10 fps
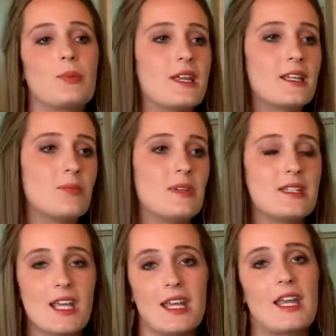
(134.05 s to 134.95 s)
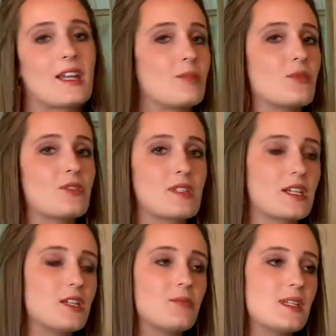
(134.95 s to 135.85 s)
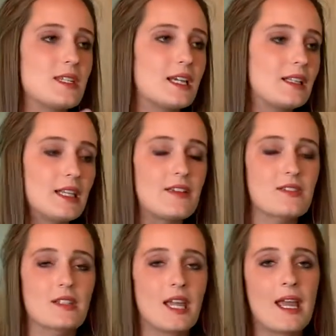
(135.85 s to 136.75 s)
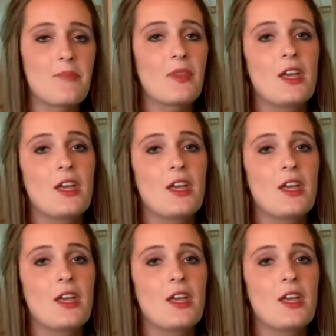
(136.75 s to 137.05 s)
They could be dead animals. They could be dead leaves, okay?